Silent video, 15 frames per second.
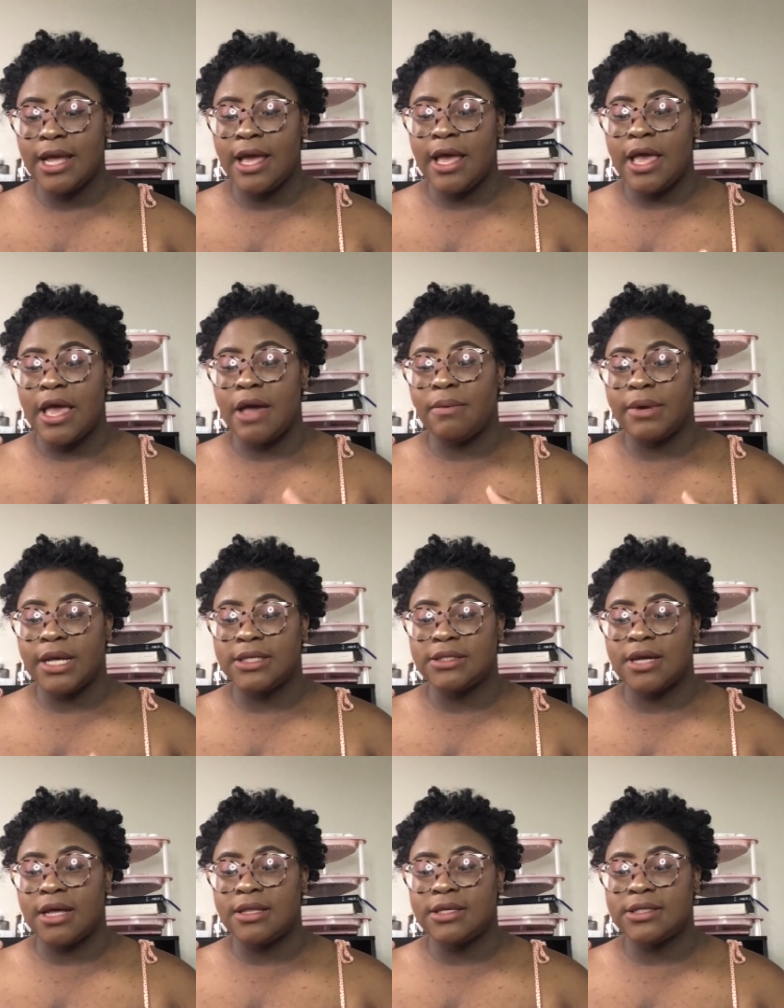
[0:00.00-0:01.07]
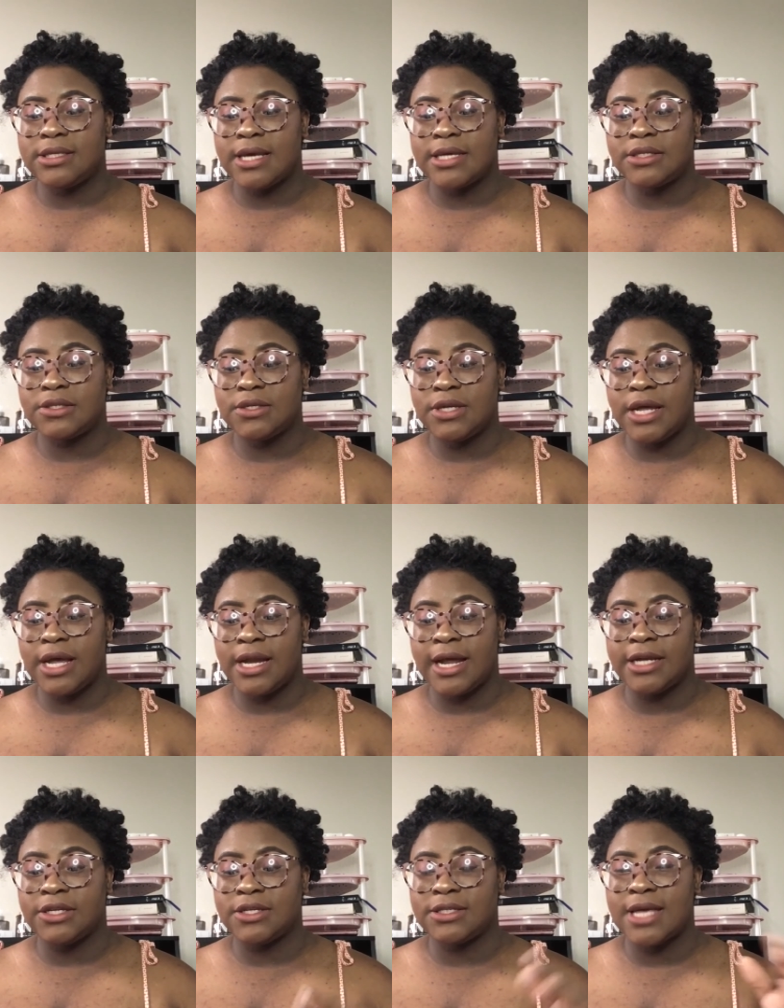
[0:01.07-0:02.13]
And when I saw this yesterday and I
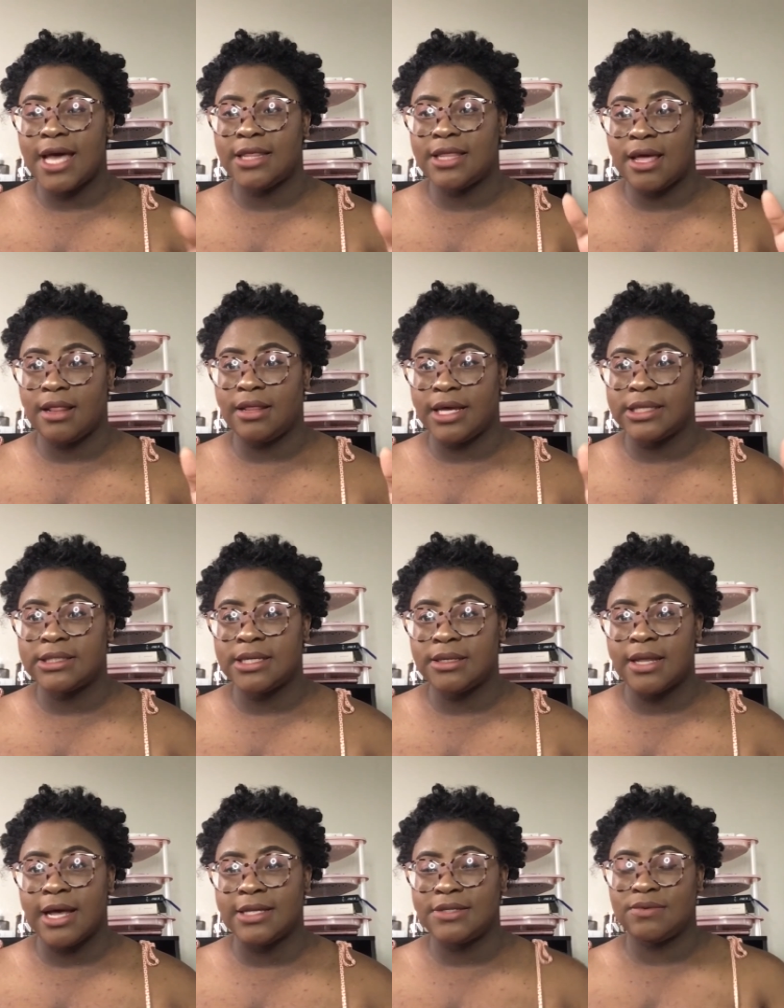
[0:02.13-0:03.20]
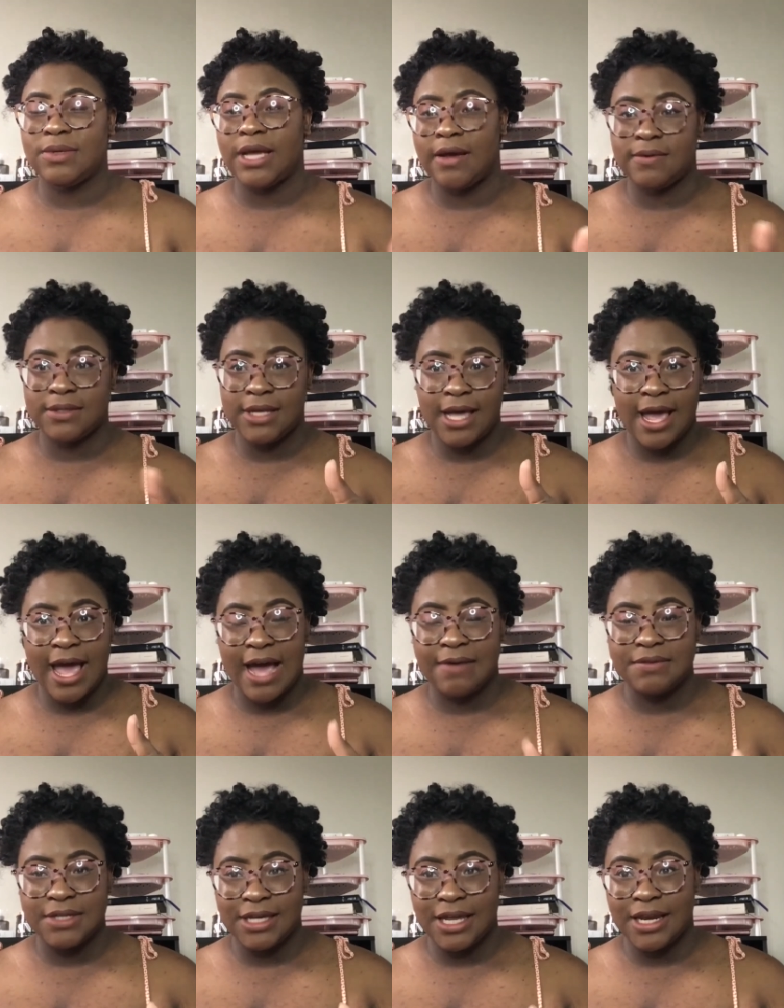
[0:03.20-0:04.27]
just had that lesson last week, I was like, I have
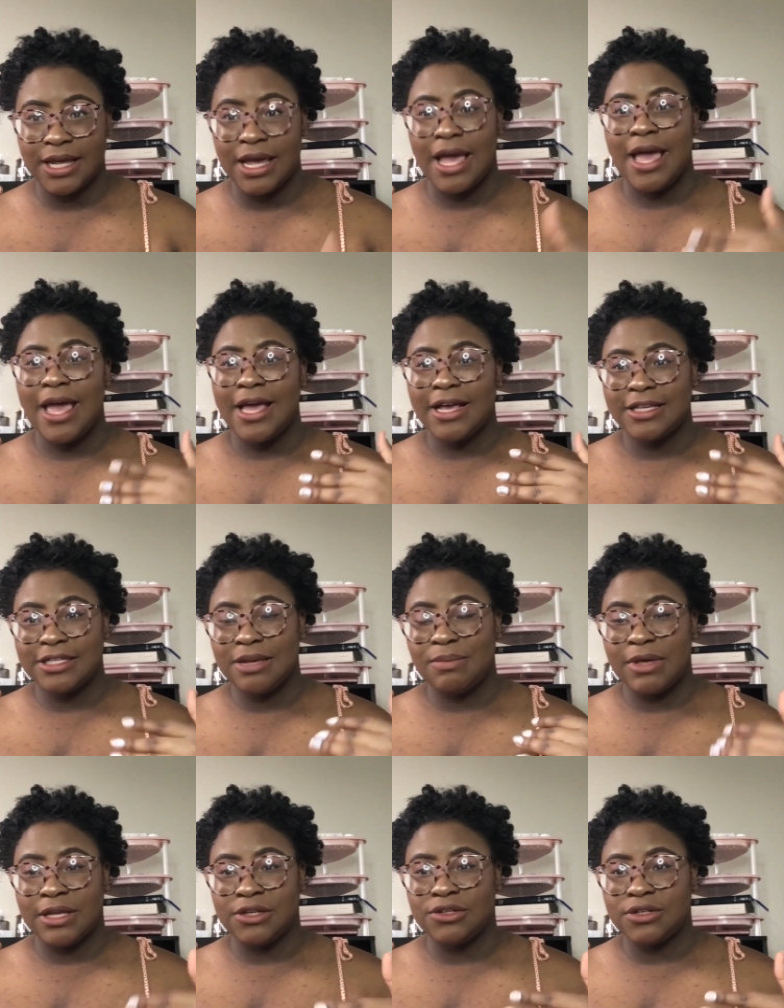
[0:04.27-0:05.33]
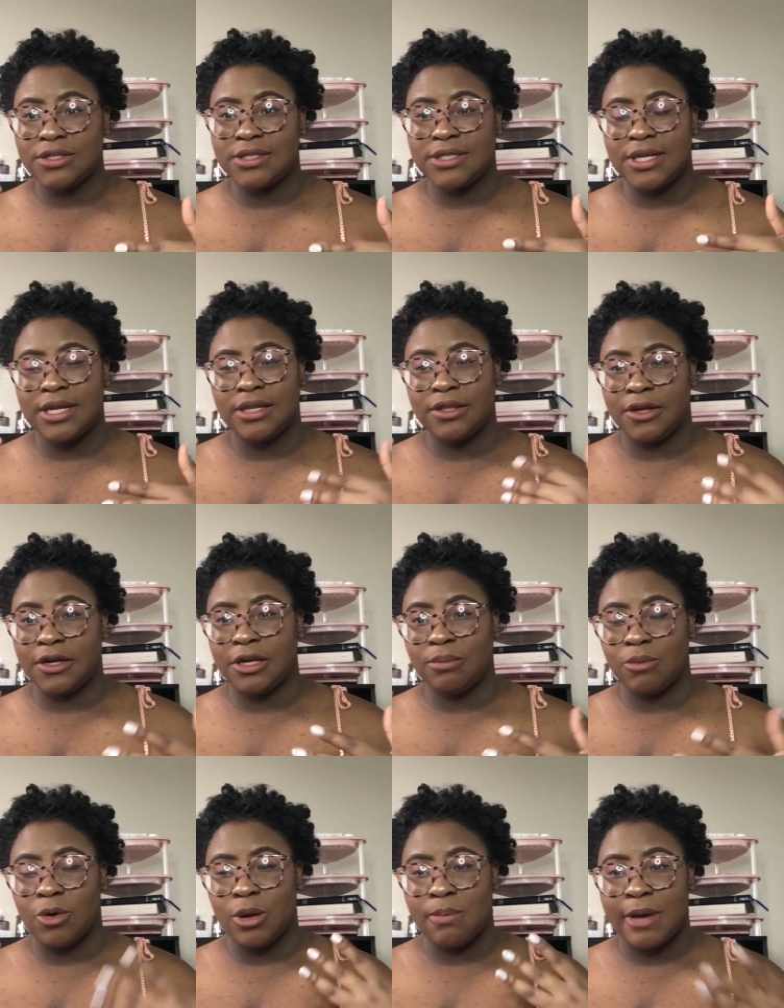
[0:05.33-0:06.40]
to get it because I'm interested in learning
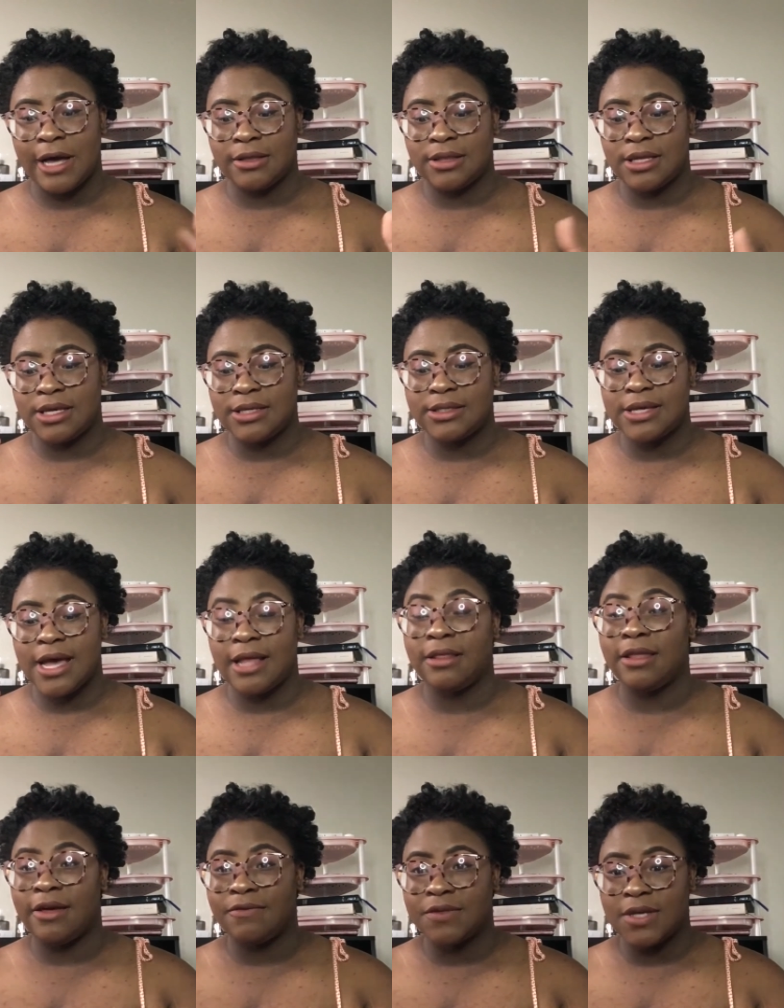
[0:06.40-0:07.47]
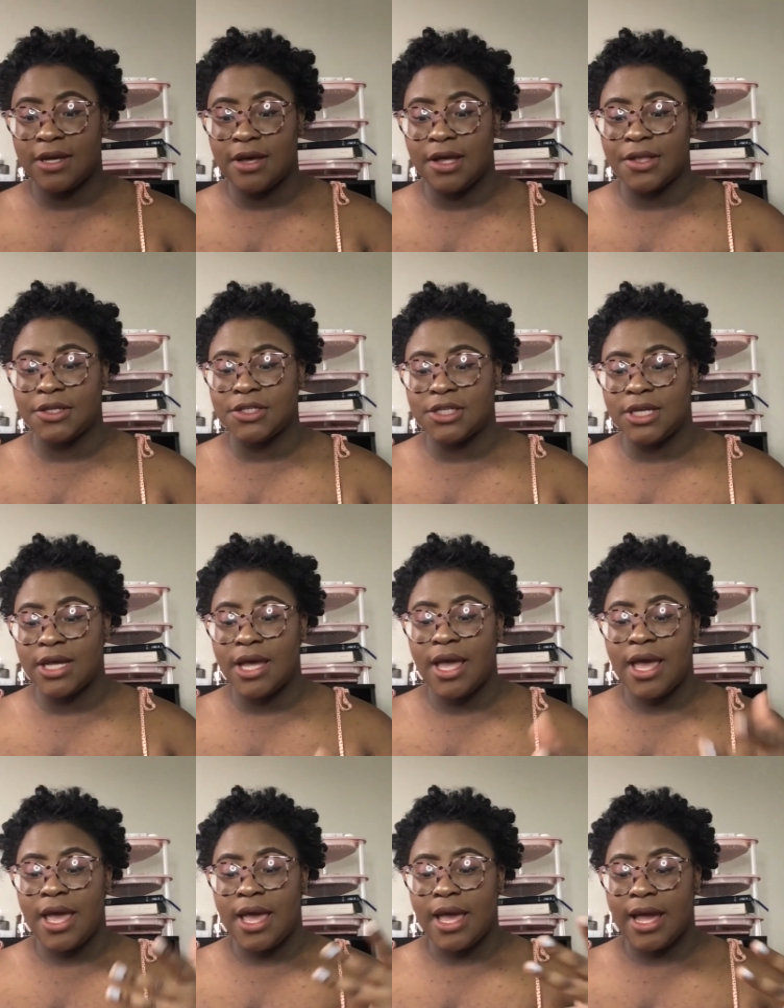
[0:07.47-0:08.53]
more about this. I love psychology,
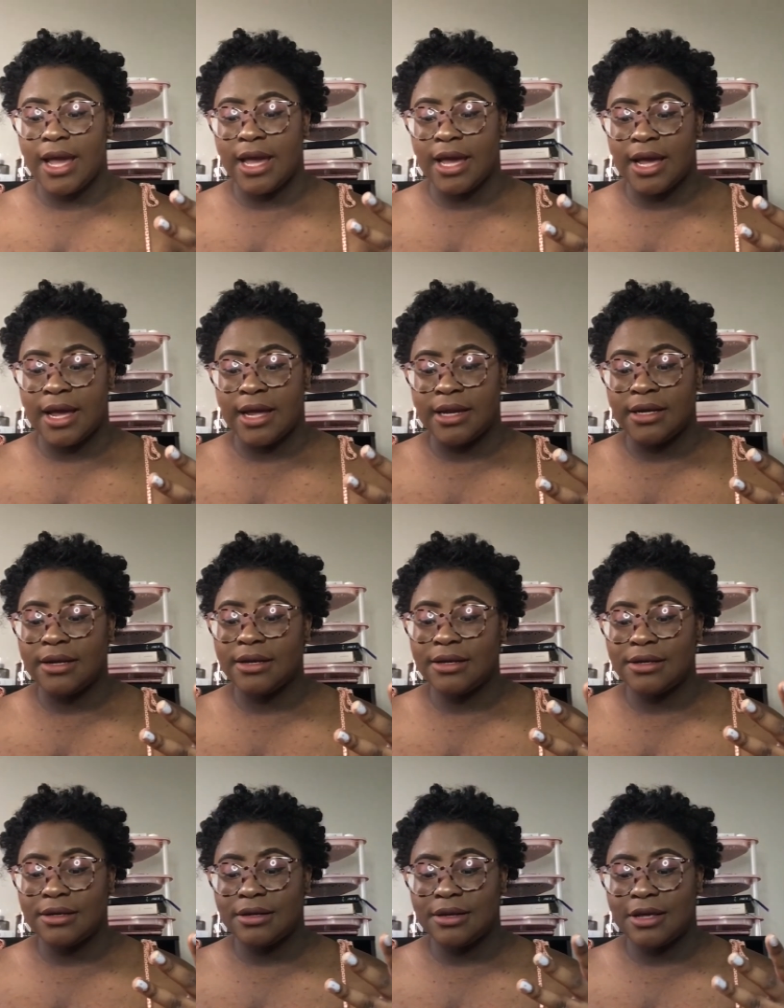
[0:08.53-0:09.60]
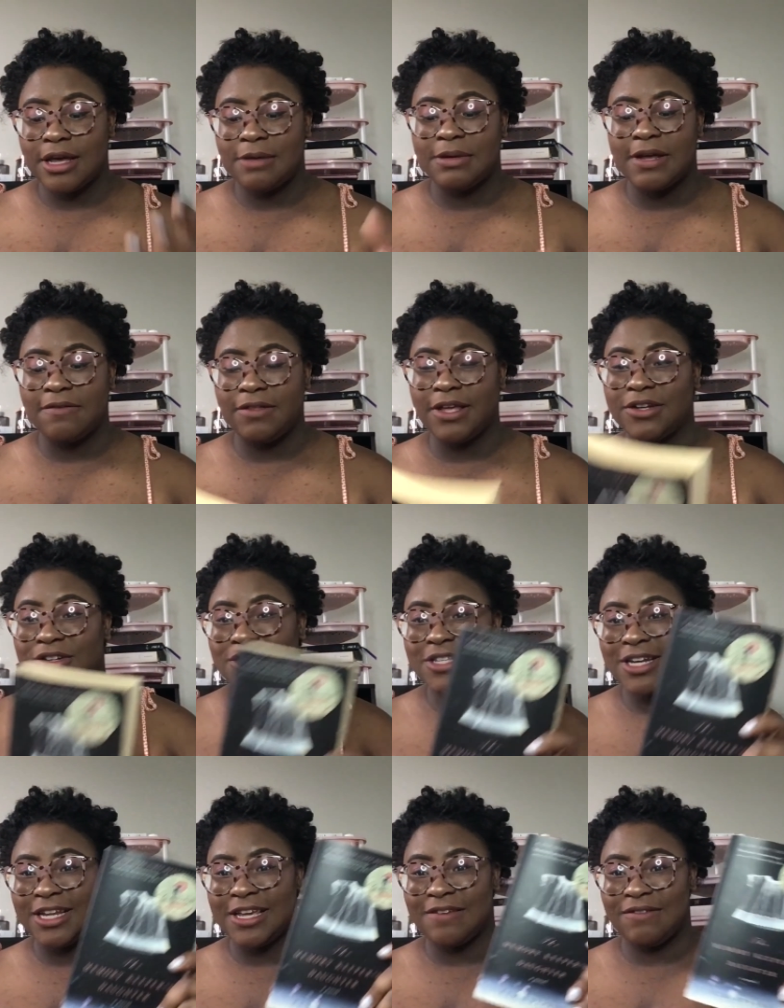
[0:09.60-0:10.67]
and I'm definitely interested
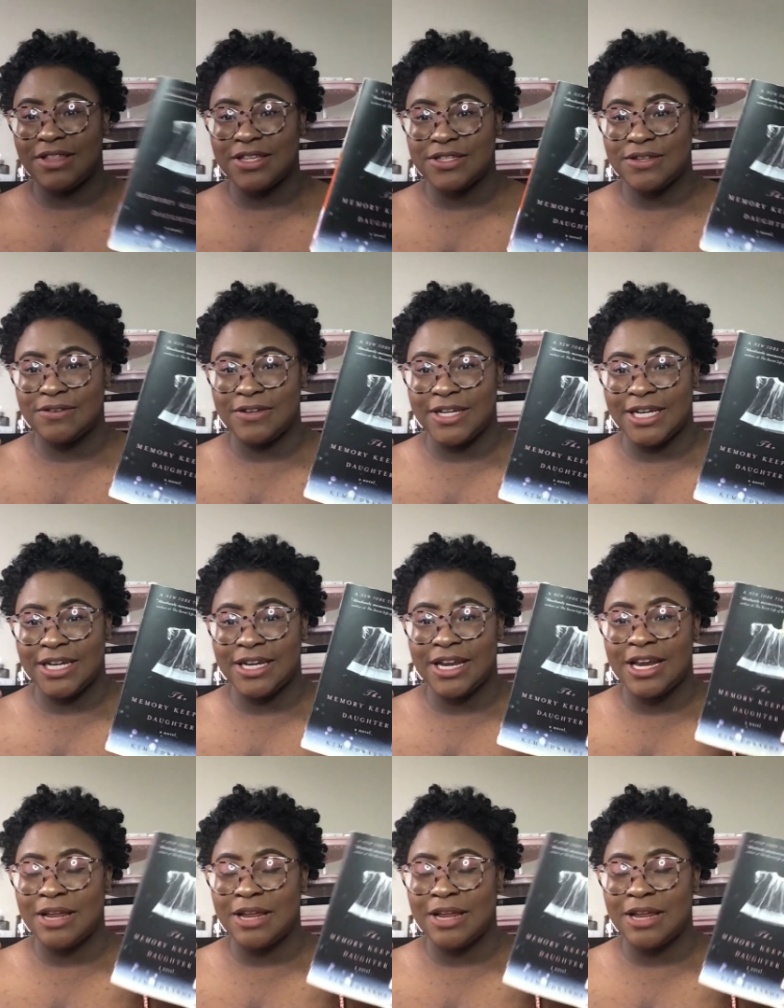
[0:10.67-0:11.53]
in giving this a read, and I'm